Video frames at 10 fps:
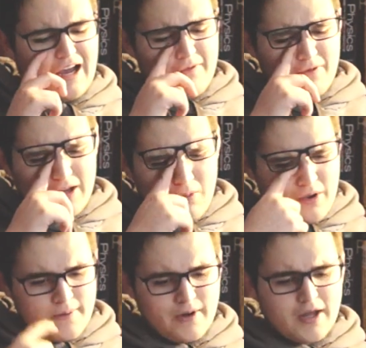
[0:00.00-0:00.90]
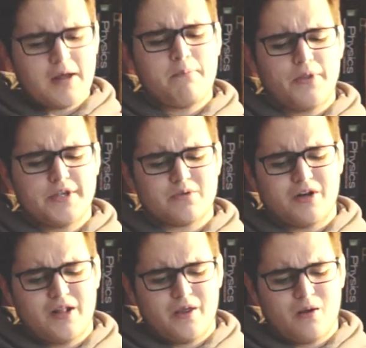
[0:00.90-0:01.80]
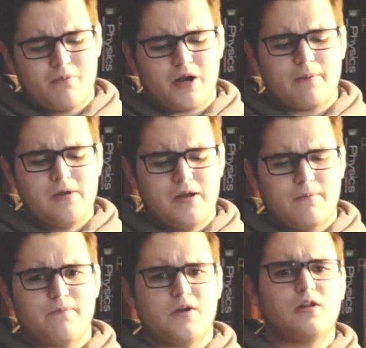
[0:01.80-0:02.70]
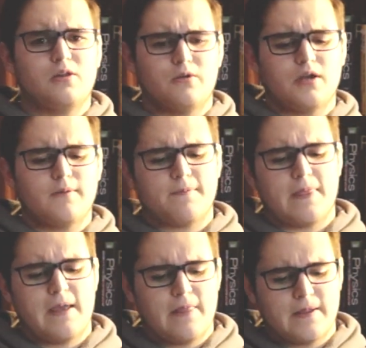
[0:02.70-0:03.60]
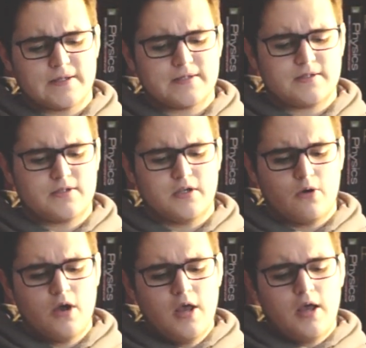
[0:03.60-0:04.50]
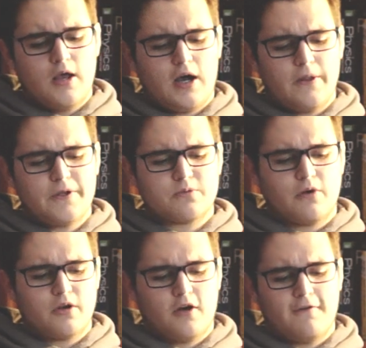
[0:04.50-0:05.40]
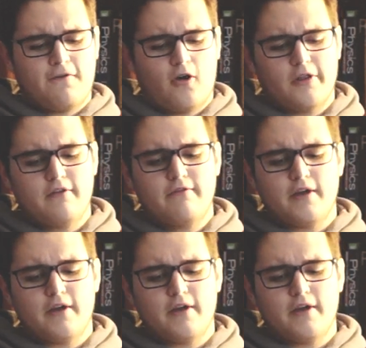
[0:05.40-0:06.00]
I forget whether or not I put this one in there, but I'm gonna include it in this too. This one, Fallen